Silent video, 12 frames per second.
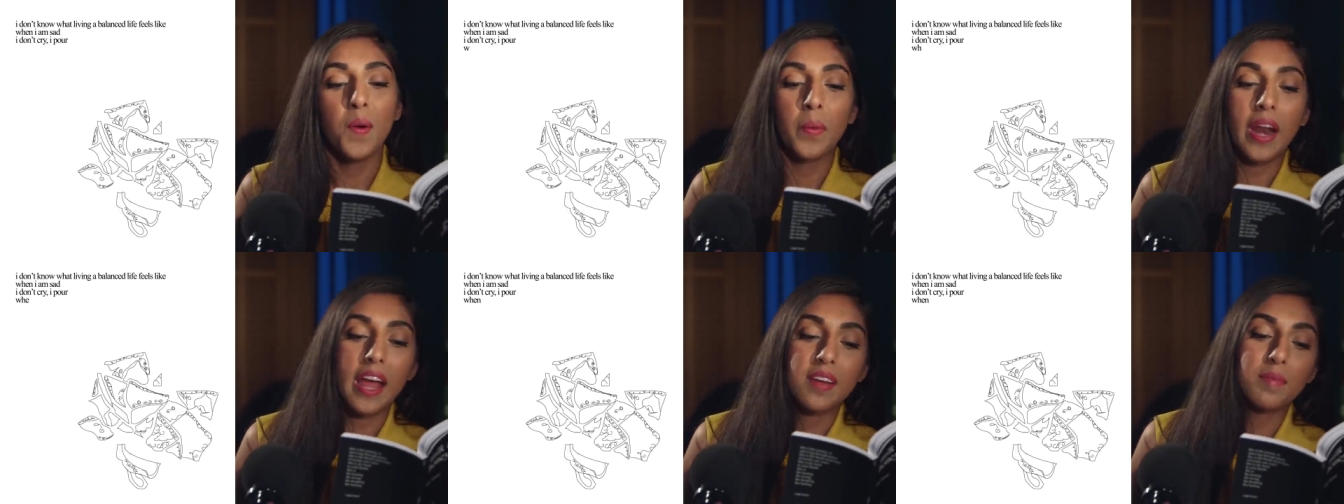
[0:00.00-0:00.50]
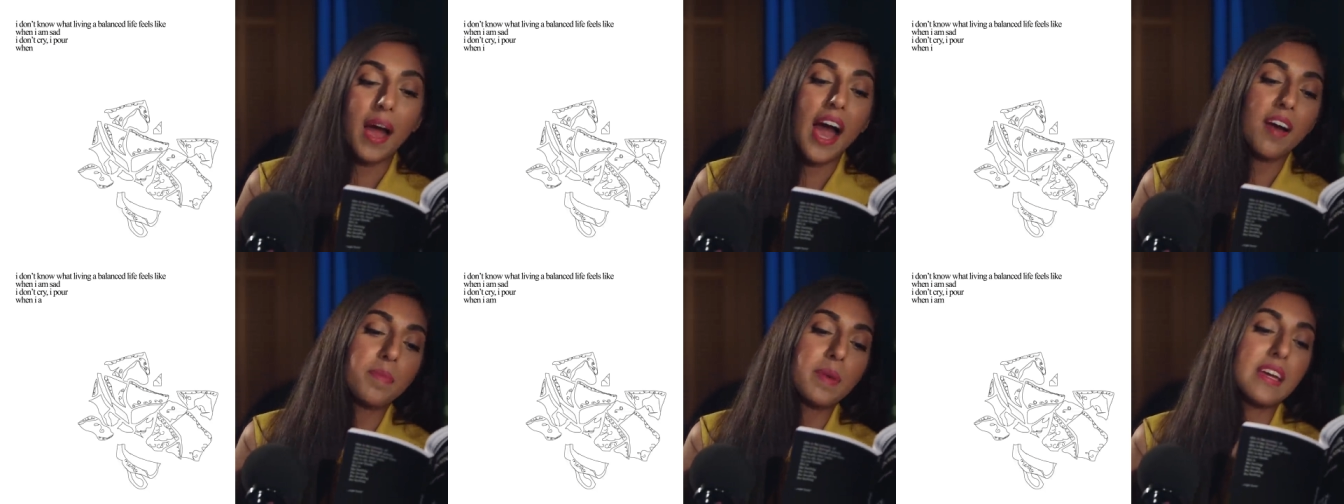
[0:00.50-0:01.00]
When I am
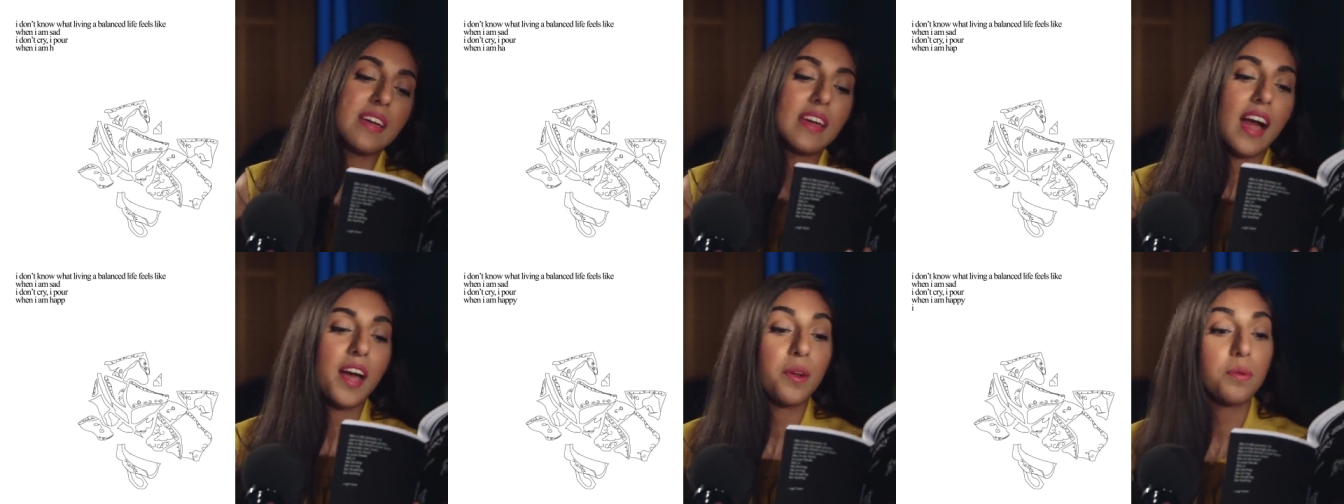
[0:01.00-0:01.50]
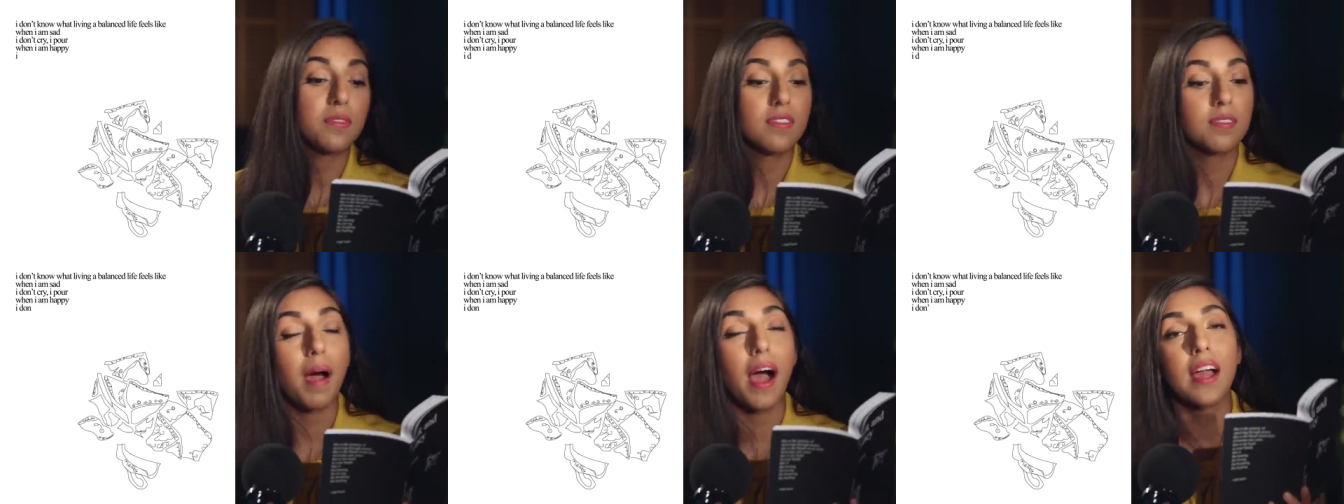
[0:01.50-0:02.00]
happy, I don't
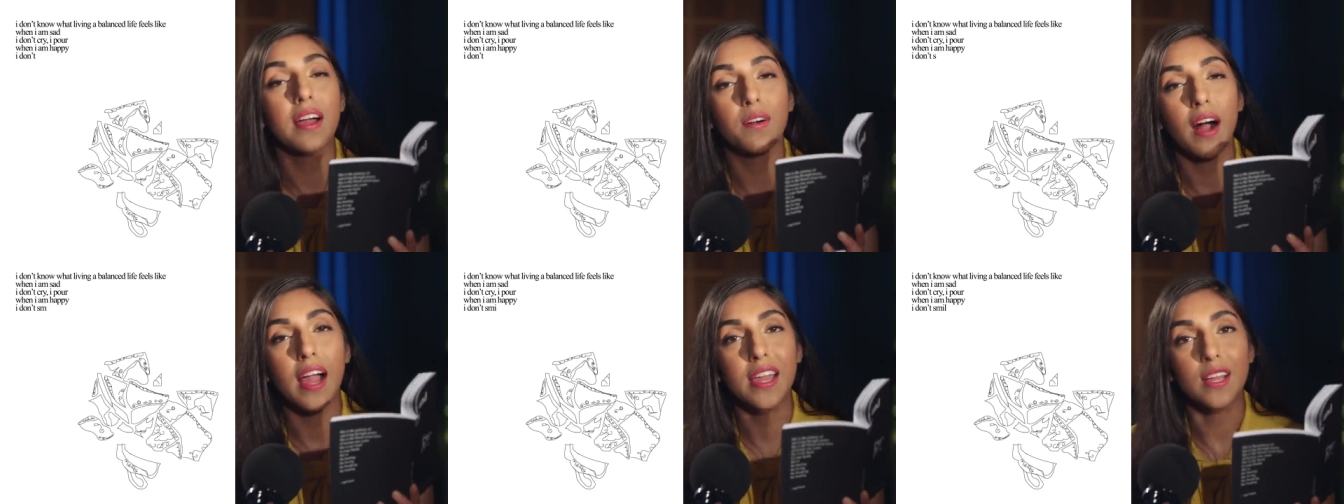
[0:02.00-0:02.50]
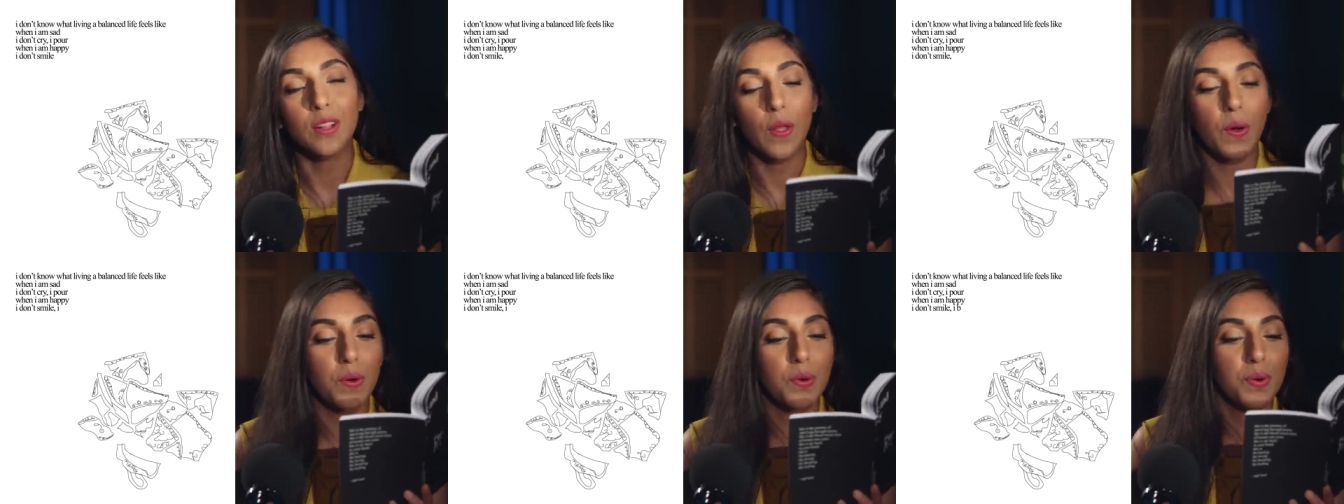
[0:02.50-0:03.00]
smile, I
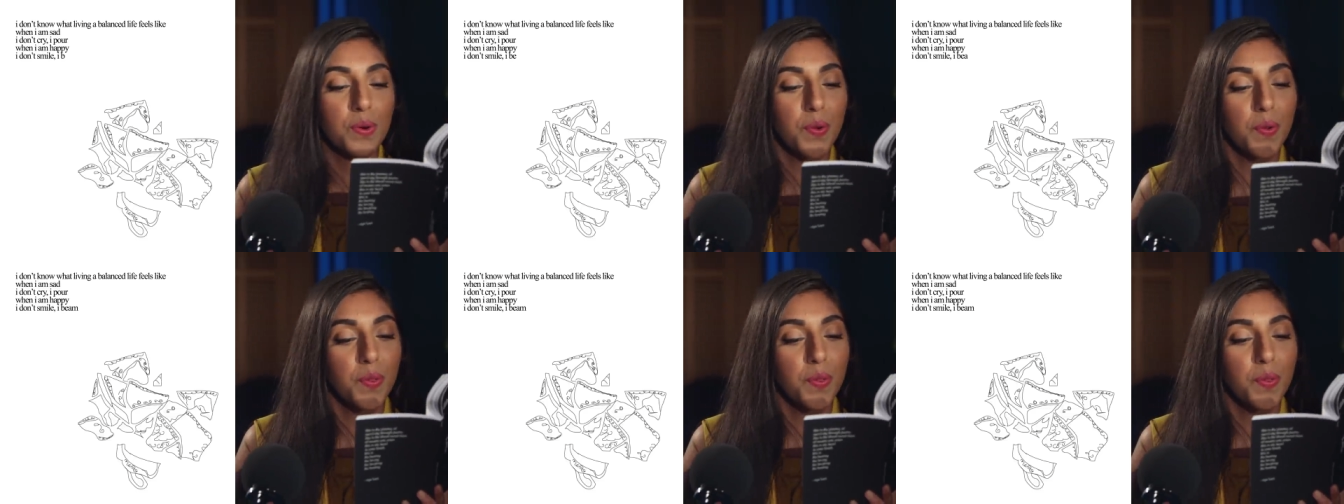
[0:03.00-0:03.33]
glow.